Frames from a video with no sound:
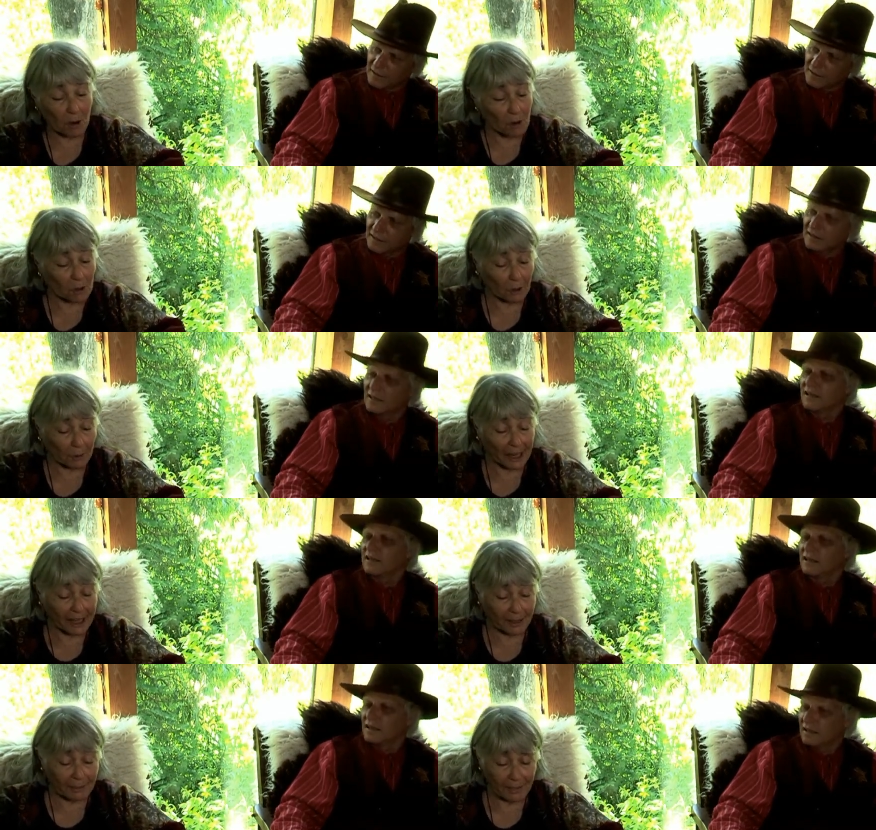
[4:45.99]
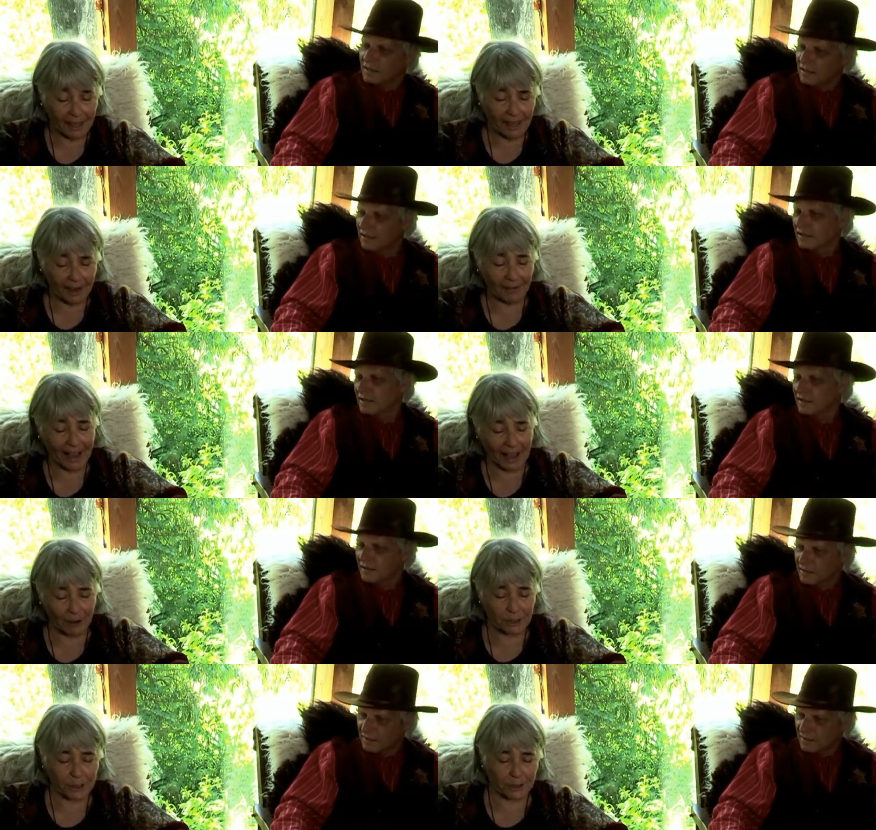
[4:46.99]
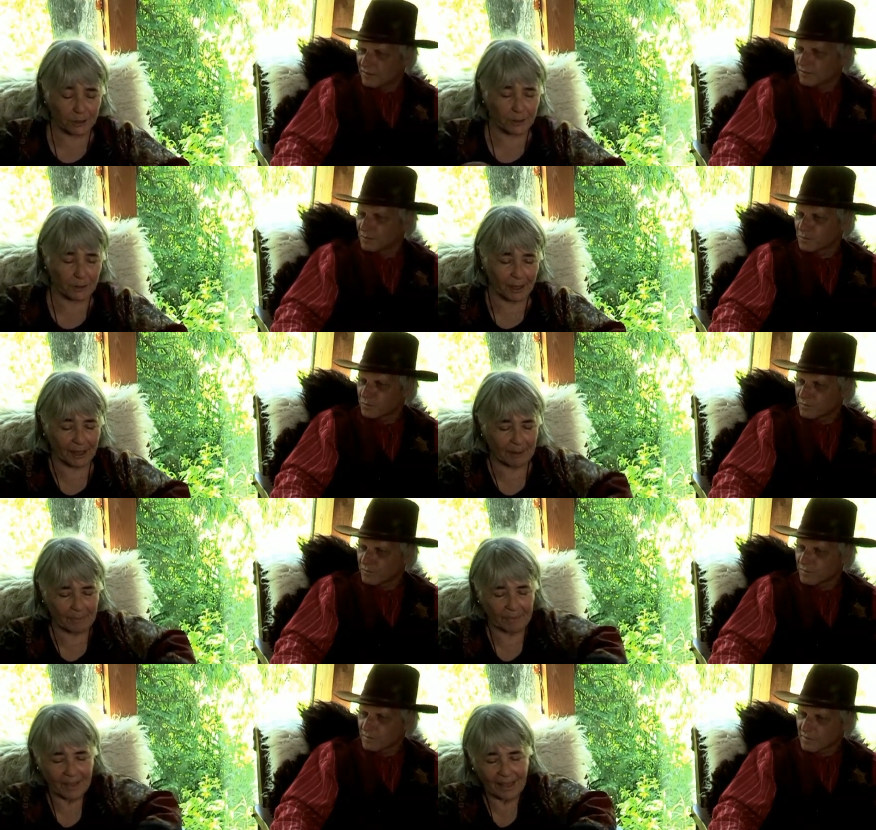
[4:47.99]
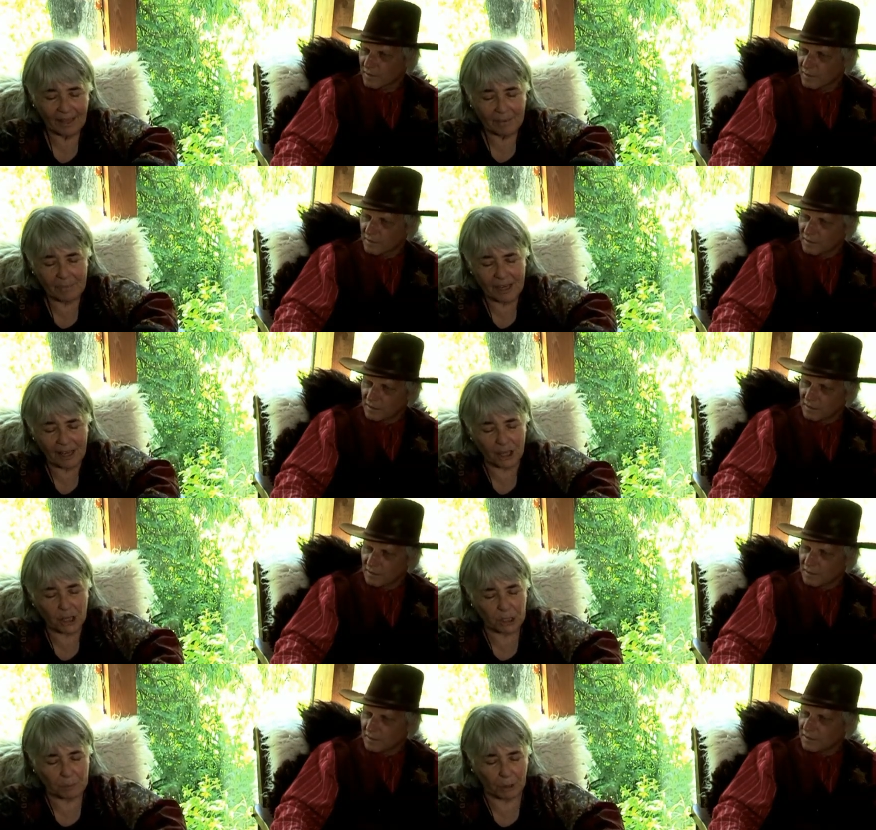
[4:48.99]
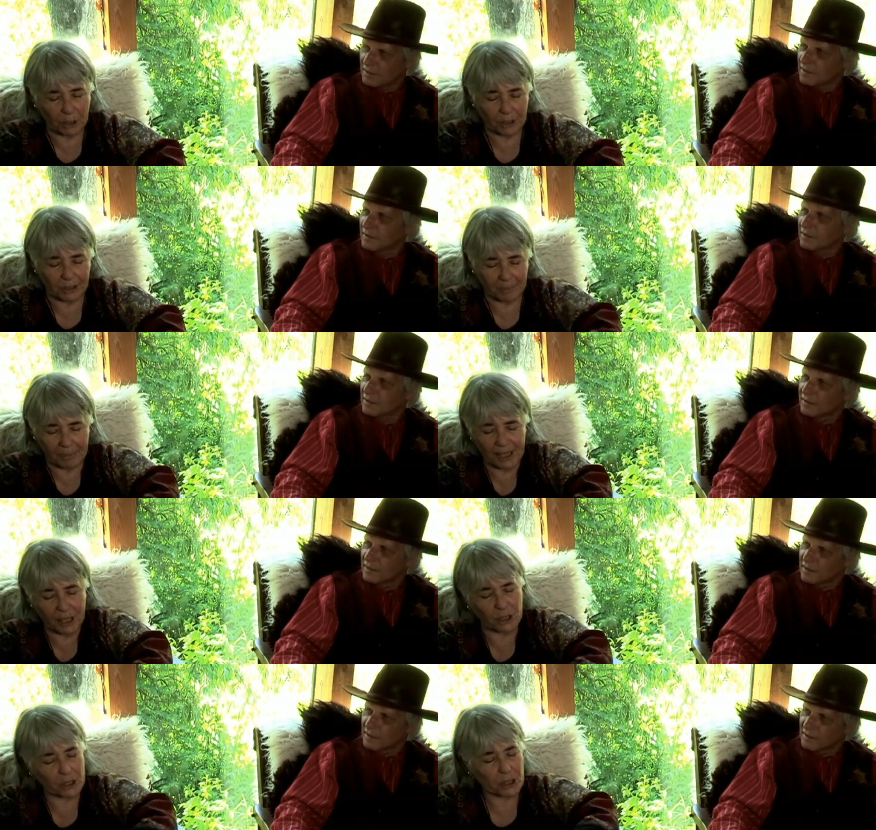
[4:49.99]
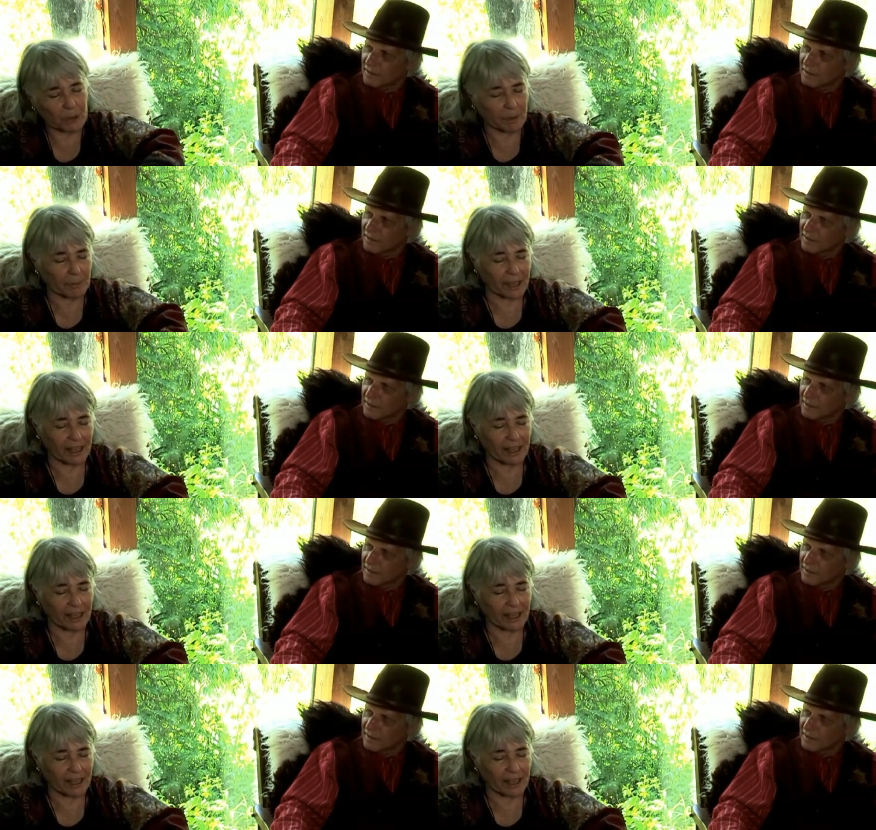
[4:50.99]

Speaker 1: with a whole curriculum of how to be a good person, be a good human